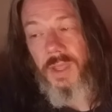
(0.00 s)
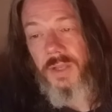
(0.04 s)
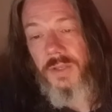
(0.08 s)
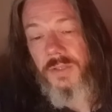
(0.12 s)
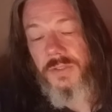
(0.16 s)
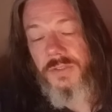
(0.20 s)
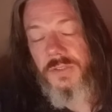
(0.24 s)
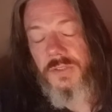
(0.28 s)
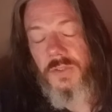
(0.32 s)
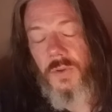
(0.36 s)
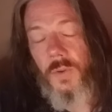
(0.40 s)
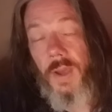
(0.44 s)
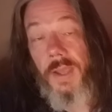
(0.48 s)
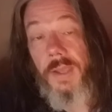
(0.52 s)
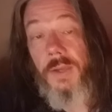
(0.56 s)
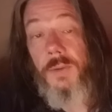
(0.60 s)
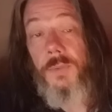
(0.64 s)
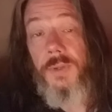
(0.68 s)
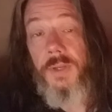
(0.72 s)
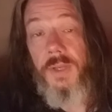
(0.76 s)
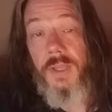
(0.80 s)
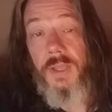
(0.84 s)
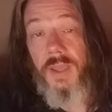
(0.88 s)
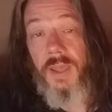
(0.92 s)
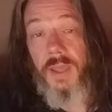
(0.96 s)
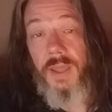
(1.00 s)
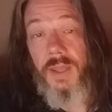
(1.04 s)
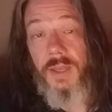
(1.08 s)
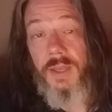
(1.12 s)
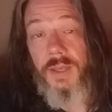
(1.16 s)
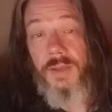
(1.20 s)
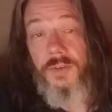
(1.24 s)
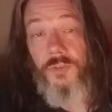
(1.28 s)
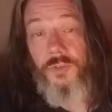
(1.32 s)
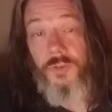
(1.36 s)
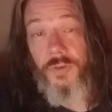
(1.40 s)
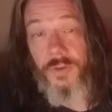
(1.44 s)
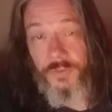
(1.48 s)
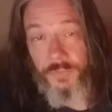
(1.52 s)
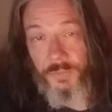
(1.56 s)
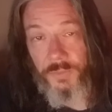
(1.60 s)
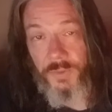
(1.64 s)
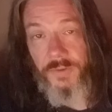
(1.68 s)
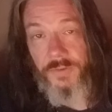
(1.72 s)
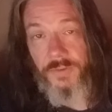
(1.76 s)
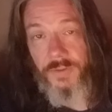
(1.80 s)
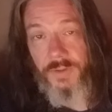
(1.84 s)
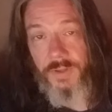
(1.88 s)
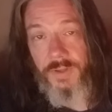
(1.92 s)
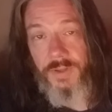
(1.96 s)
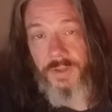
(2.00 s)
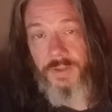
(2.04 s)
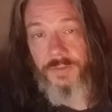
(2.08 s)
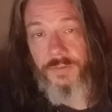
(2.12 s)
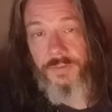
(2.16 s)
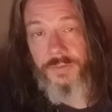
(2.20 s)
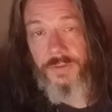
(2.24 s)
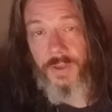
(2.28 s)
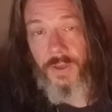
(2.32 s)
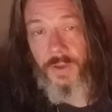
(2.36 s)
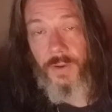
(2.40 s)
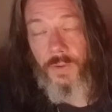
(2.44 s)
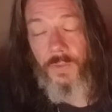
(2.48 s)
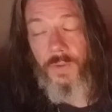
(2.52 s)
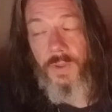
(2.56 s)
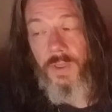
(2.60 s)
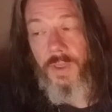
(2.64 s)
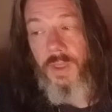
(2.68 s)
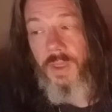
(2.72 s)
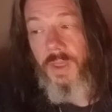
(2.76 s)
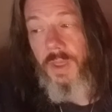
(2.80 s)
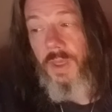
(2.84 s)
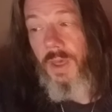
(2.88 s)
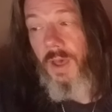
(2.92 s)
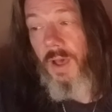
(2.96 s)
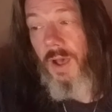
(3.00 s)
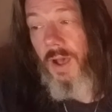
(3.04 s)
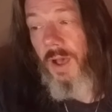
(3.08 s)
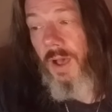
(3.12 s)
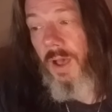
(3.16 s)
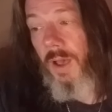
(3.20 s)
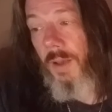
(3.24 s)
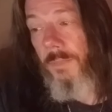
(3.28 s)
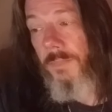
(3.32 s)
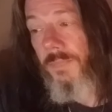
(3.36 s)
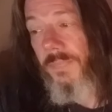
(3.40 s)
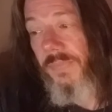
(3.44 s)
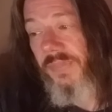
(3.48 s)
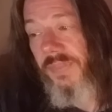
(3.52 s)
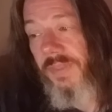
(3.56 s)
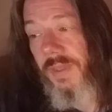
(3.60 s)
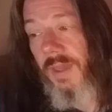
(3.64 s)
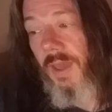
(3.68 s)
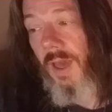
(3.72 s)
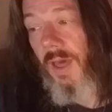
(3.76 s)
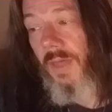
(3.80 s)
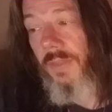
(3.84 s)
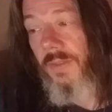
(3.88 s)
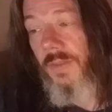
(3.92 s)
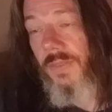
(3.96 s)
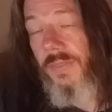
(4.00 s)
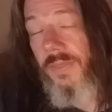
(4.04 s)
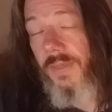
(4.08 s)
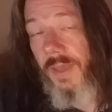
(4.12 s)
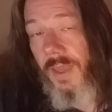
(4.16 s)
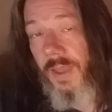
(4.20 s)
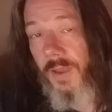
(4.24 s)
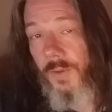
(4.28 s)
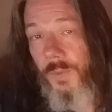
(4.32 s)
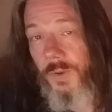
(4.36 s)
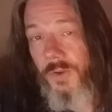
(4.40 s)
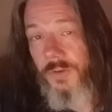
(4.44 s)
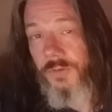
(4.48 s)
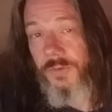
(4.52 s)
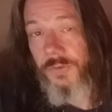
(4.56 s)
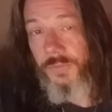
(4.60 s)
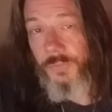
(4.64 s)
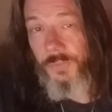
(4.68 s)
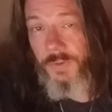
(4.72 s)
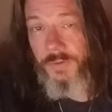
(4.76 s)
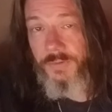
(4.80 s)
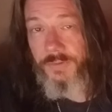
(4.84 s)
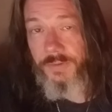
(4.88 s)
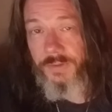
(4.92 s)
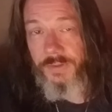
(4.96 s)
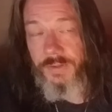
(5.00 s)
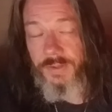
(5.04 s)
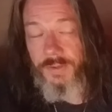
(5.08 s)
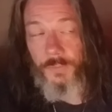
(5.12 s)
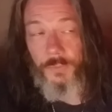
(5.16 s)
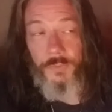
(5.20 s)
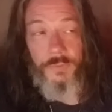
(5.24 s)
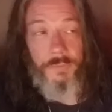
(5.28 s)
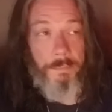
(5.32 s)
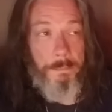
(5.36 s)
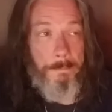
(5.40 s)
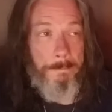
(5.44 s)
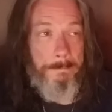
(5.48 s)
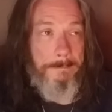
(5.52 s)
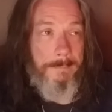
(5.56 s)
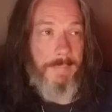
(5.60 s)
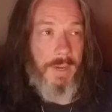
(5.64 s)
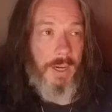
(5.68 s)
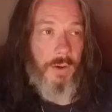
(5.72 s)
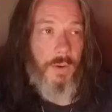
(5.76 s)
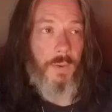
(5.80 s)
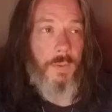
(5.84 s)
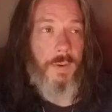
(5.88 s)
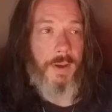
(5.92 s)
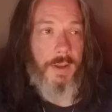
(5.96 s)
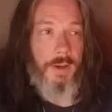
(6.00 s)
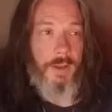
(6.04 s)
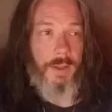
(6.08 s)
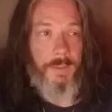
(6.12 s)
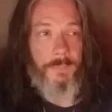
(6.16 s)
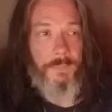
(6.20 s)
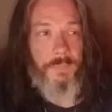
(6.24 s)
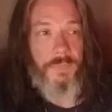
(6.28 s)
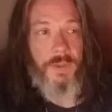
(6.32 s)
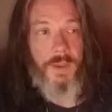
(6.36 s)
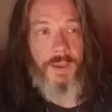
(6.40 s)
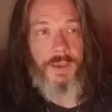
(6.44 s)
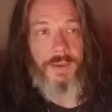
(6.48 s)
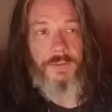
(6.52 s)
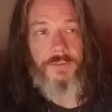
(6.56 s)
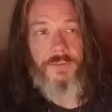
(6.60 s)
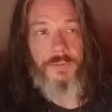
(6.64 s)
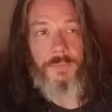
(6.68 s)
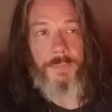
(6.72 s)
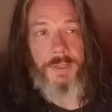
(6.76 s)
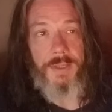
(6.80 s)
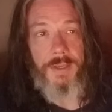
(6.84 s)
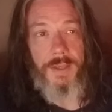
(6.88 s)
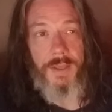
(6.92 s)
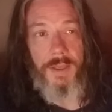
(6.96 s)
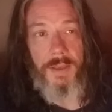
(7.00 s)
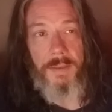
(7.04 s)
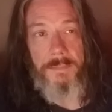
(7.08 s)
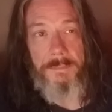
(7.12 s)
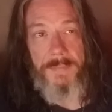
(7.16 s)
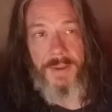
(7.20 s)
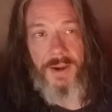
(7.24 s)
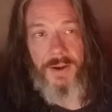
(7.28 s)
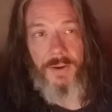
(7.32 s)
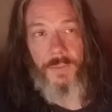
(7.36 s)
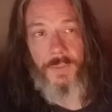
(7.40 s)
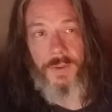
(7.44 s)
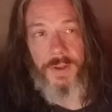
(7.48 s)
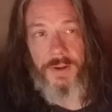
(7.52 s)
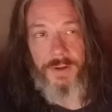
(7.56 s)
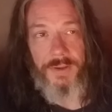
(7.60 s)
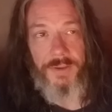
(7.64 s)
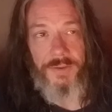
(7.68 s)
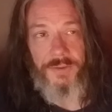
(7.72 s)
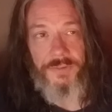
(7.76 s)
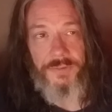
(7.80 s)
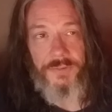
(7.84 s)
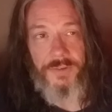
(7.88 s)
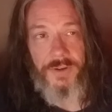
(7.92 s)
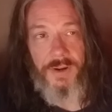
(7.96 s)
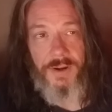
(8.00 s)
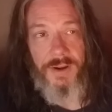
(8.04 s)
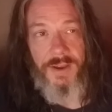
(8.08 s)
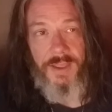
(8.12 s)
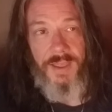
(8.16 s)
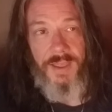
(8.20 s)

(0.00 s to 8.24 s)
So I quit again just recently. So the other thing I quit just recently was marijuana. I used to be a marijuana user,